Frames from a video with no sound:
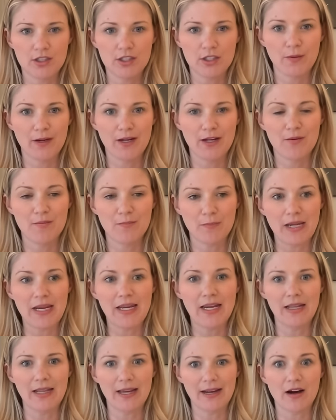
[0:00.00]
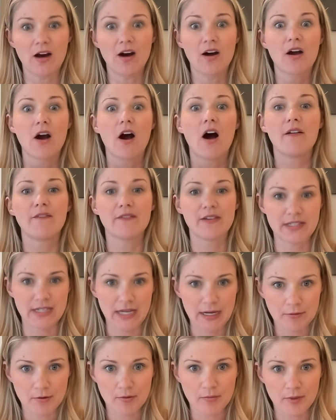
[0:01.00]
so it could be like a coffee
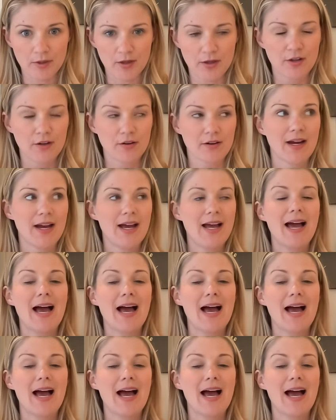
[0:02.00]
table book or